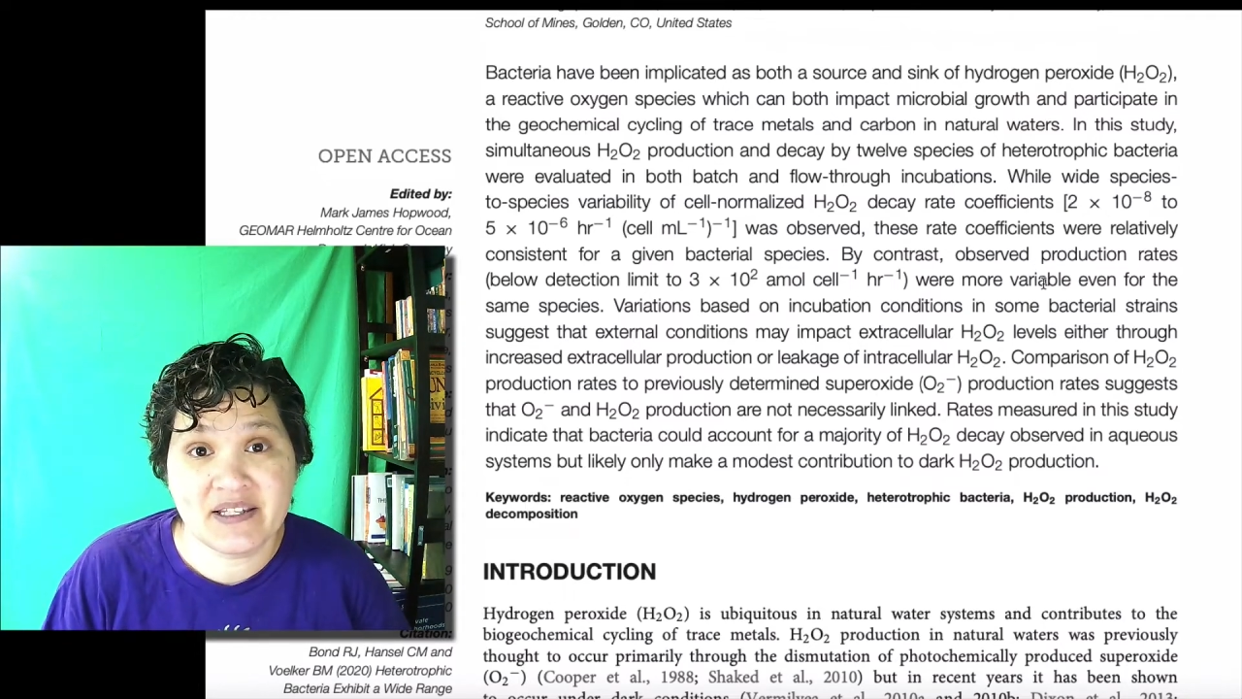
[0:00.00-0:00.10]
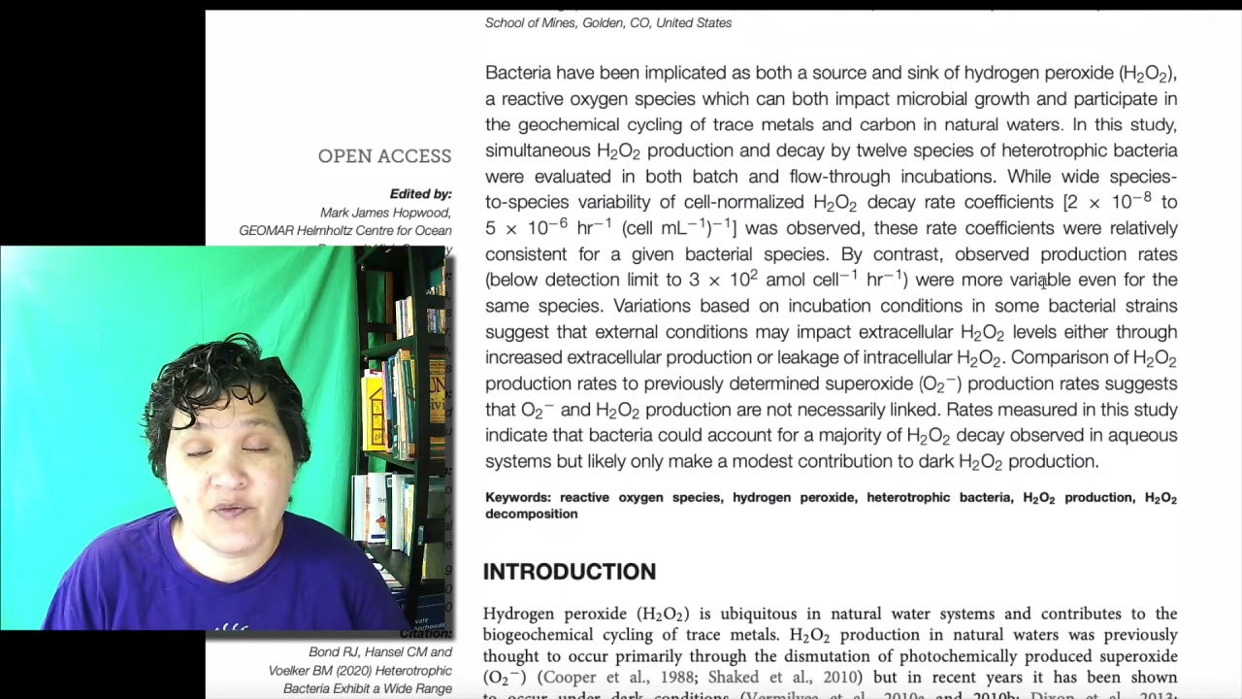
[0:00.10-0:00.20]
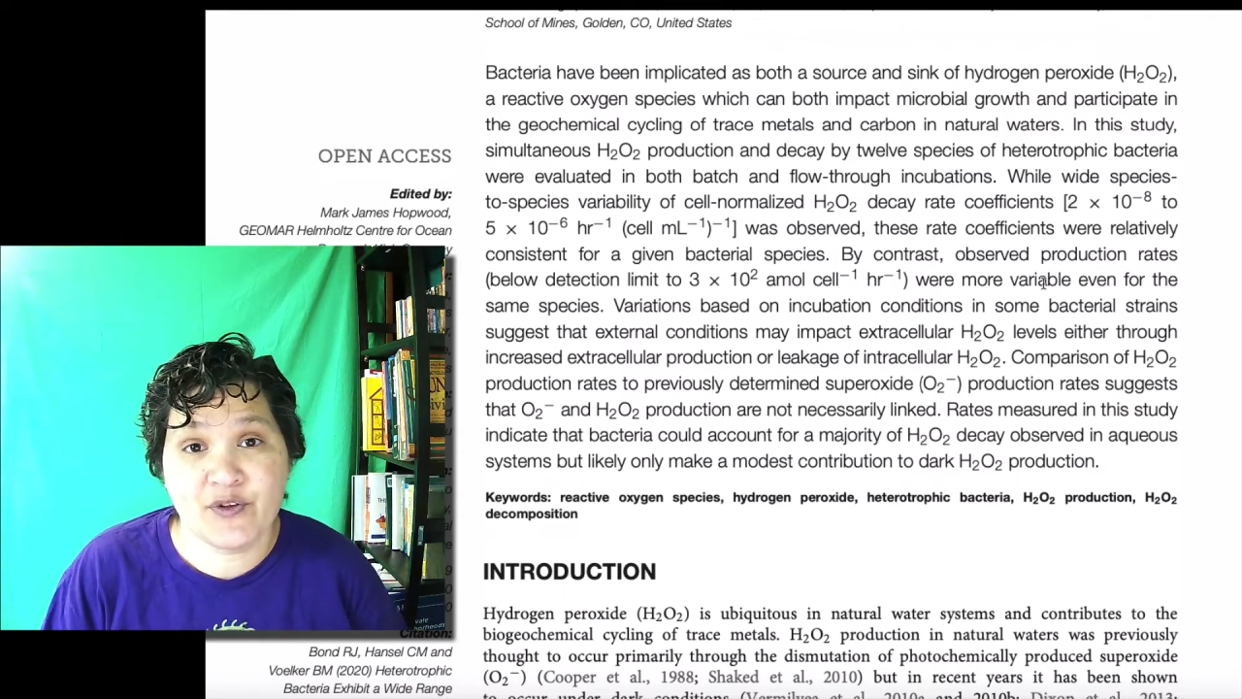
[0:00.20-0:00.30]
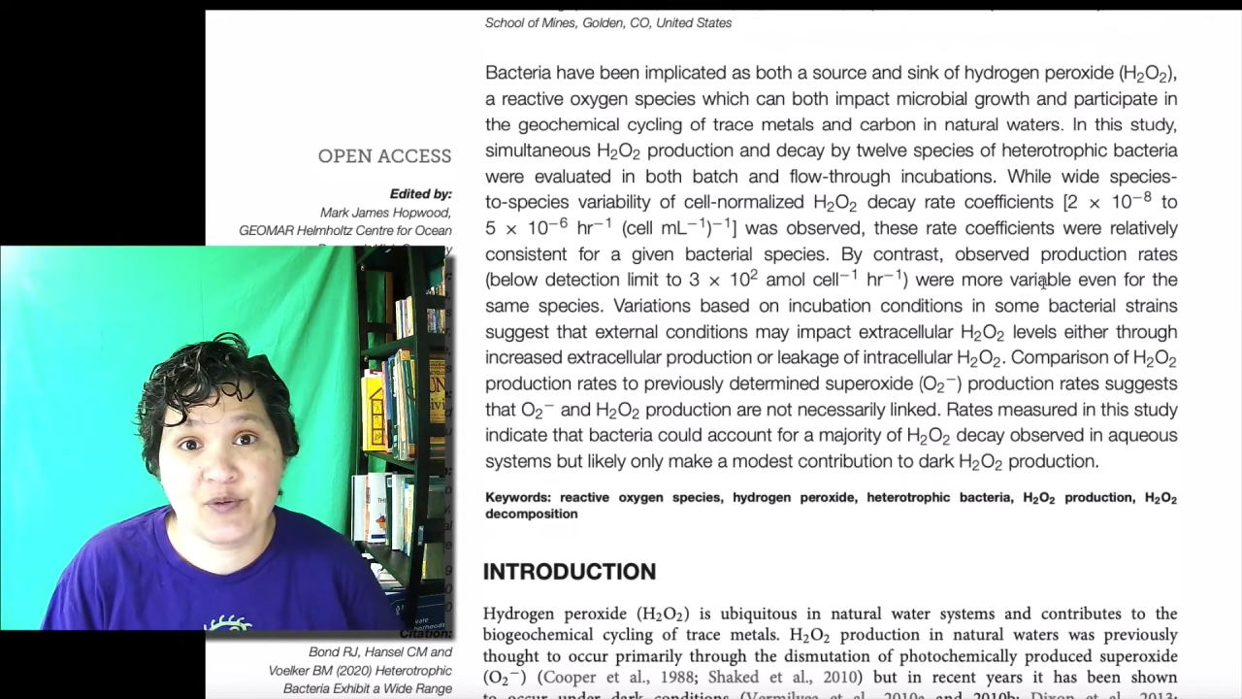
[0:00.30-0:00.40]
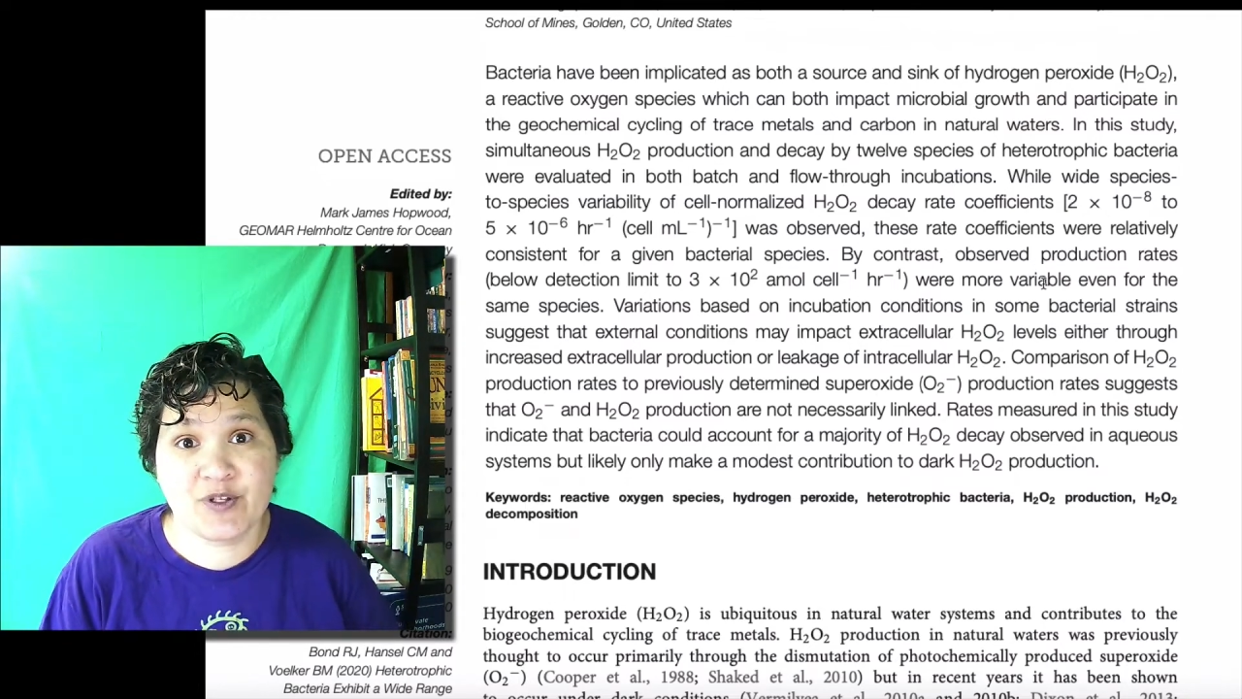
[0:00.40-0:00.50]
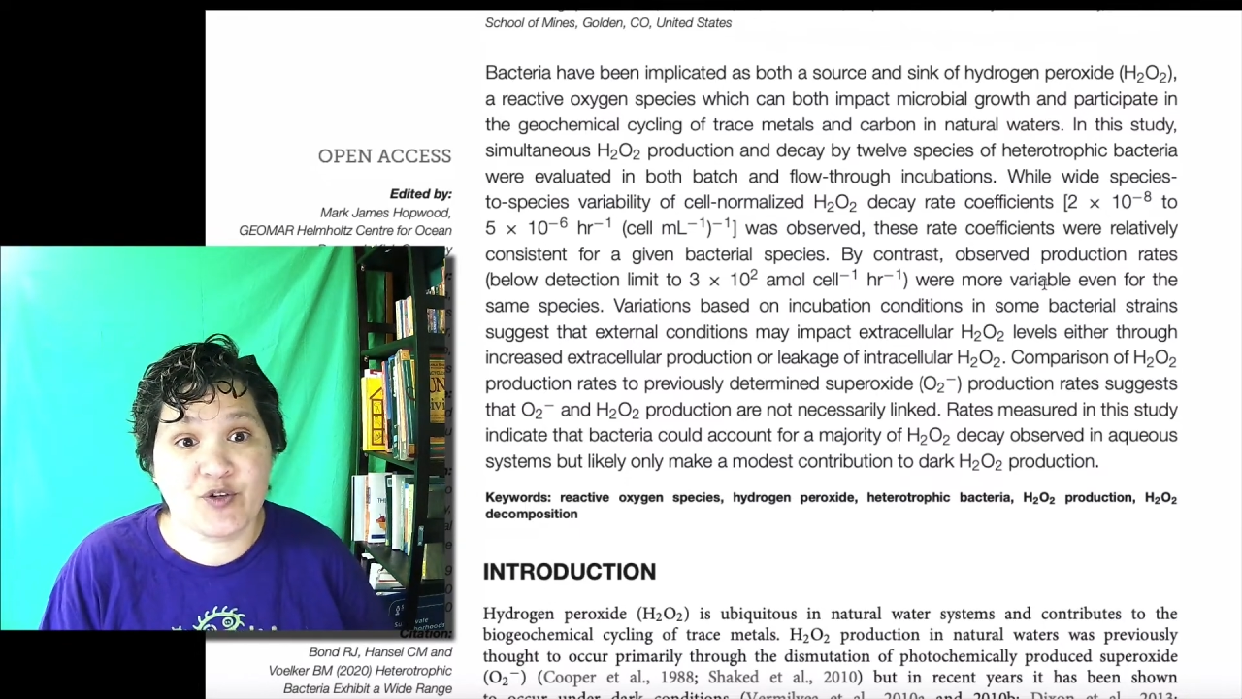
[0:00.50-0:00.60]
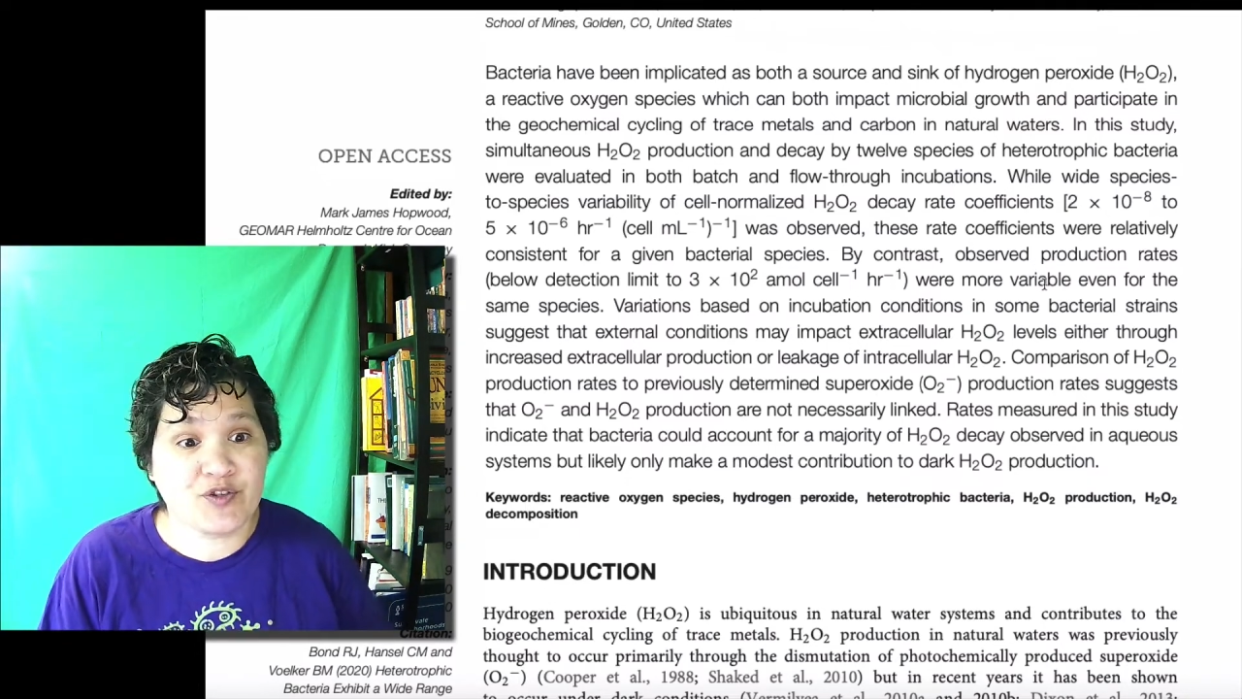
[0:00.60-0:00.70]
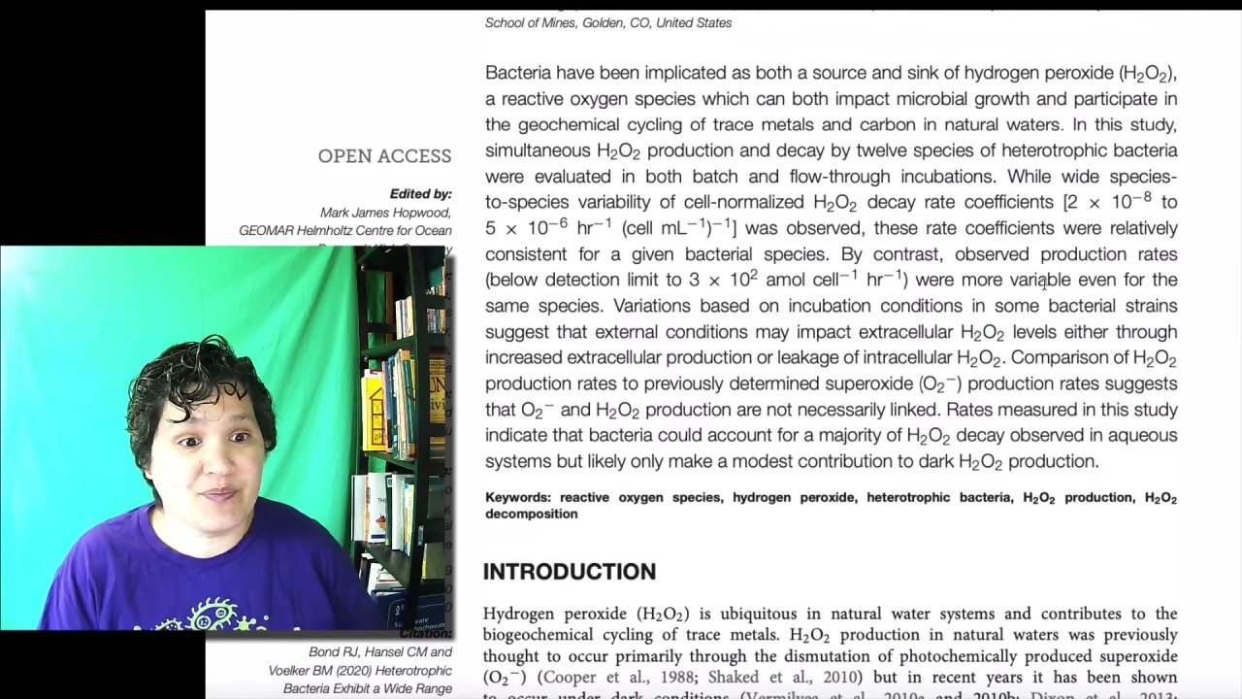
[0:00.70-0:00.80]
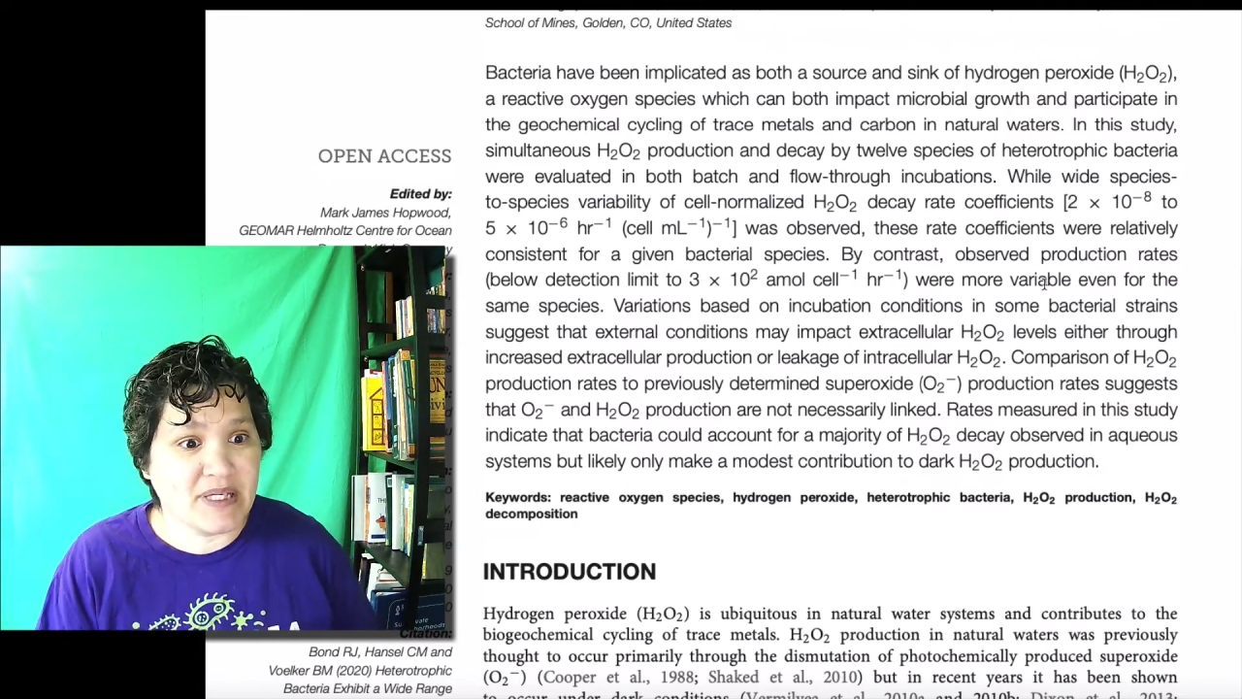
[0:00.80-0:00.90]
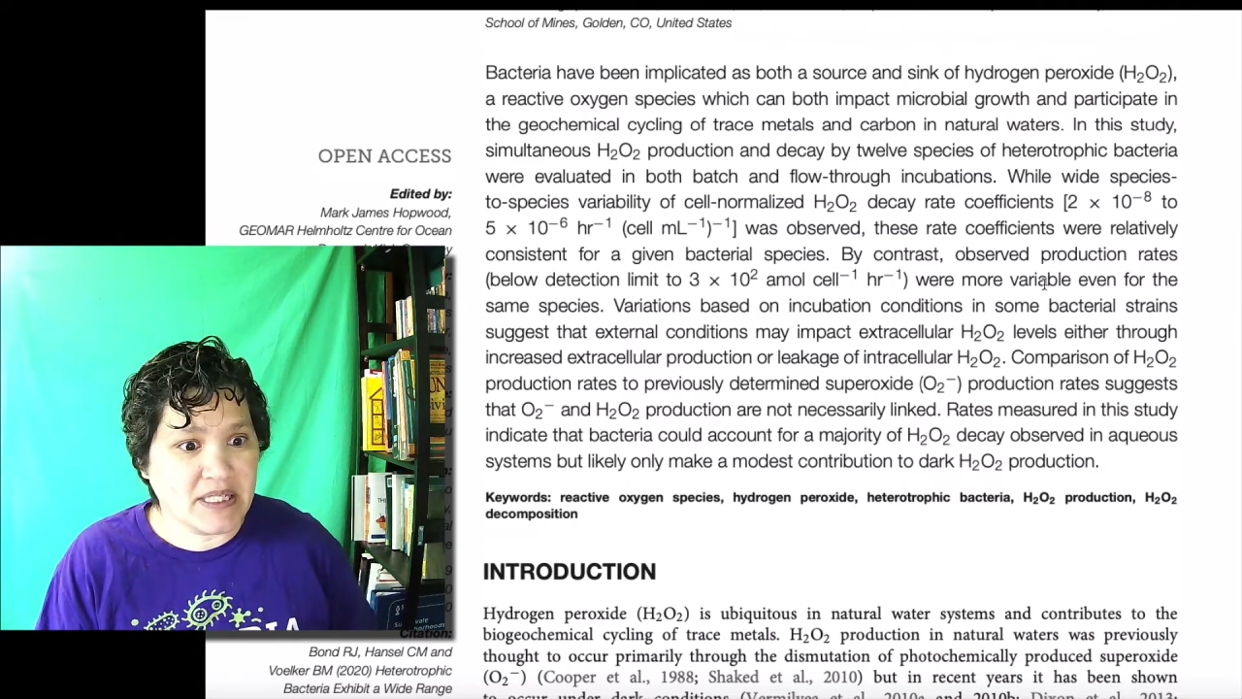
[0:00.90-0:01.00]
of what the
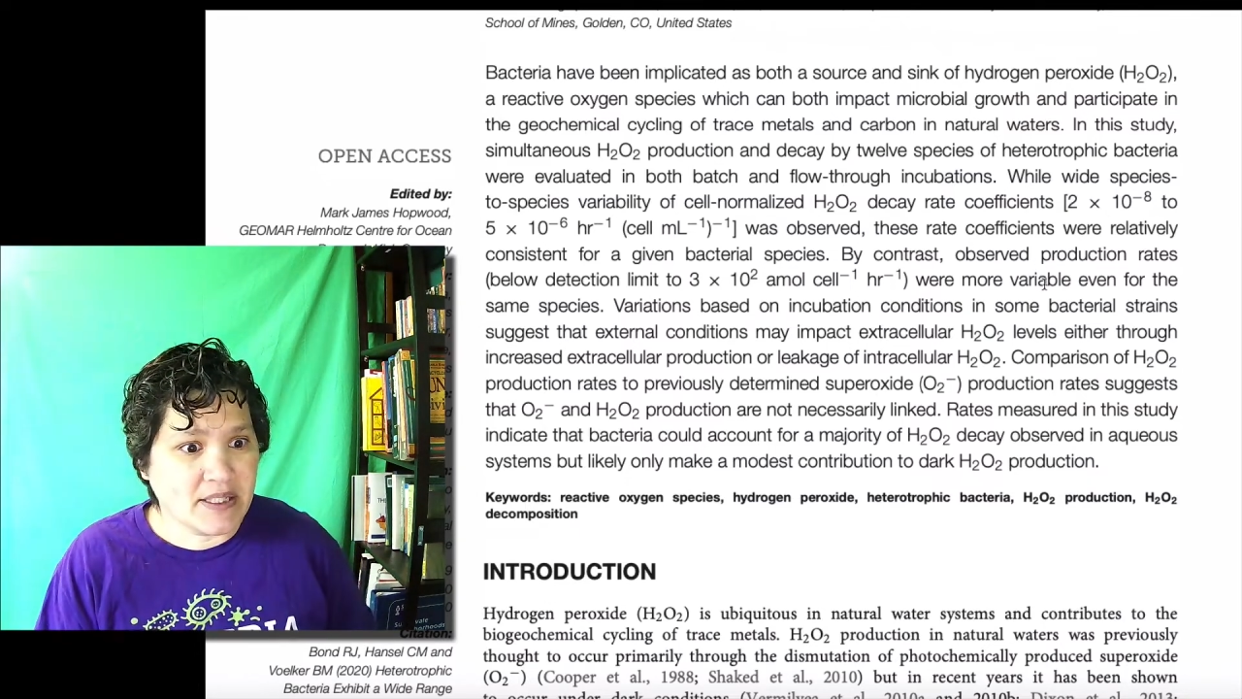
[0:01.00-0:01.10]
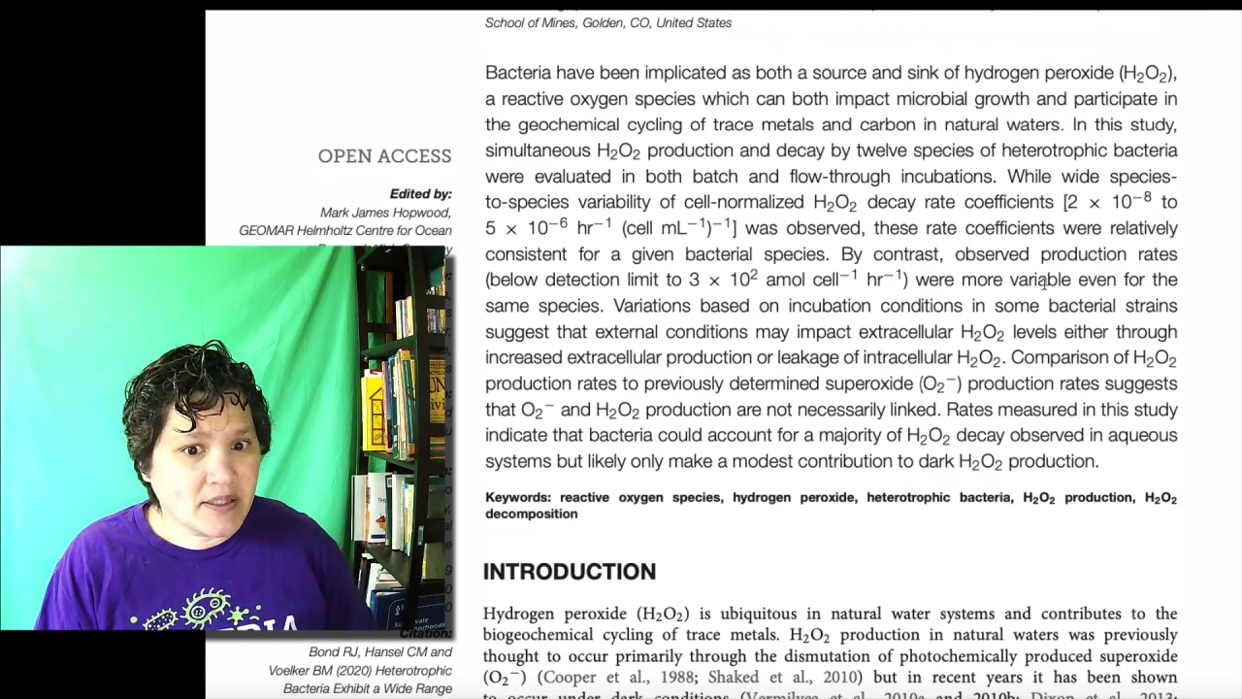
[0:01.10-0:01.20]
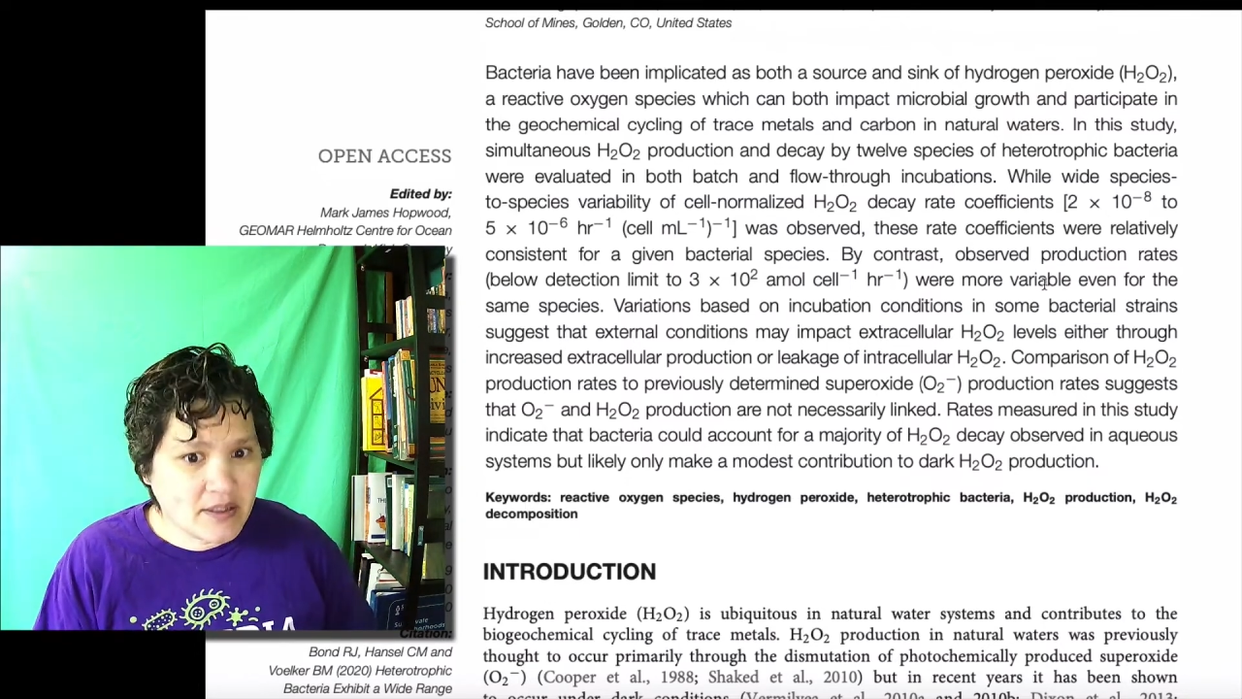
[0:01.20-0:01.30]
results mean.